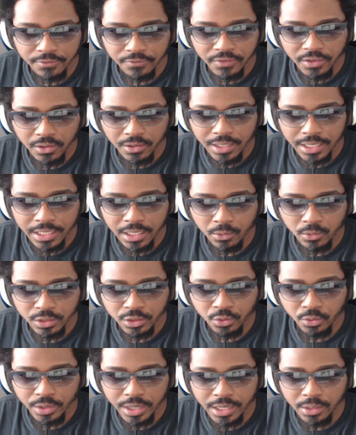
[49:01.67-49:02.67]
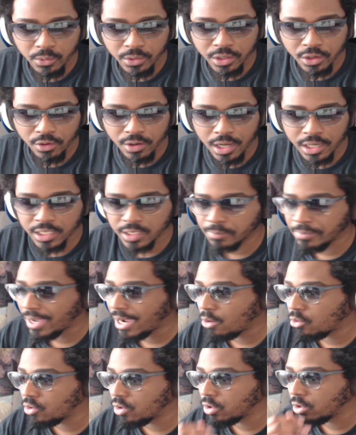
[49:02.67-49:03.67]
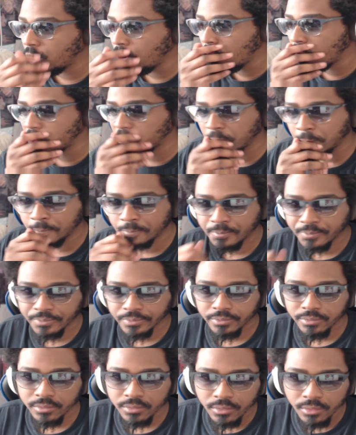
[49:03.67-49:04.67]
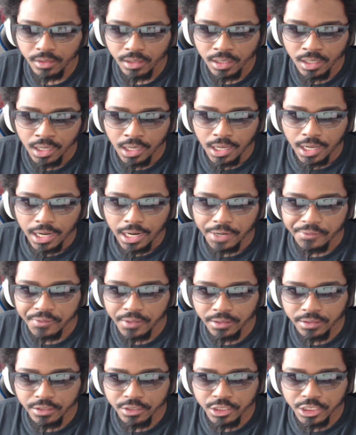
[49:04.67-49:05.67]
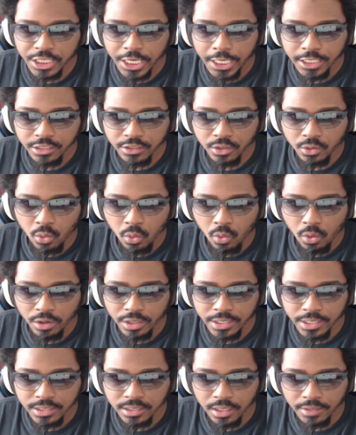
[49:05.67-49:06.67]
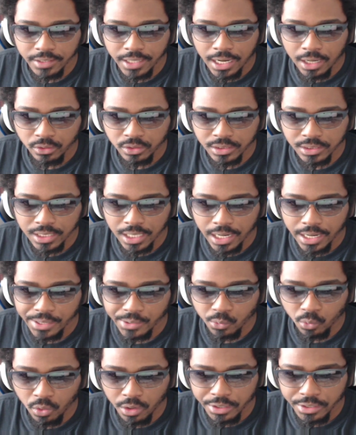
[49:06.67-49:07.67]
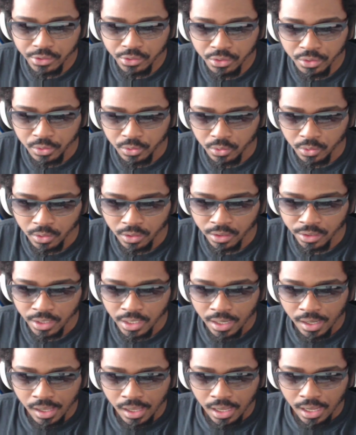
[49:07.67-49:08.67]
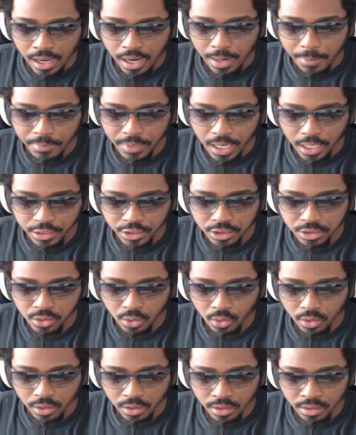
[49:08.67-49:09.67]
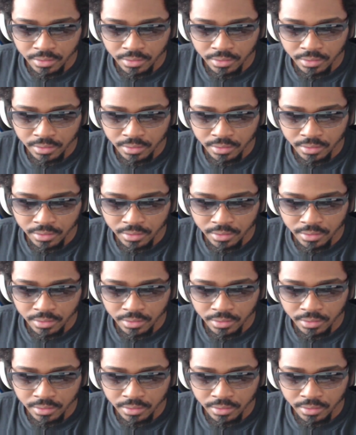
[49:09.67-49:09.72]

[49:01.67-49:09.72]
feel like it was created with Karaka's power alone. I think they're changing the coordinates on the outside. What? Who? I'm not sure.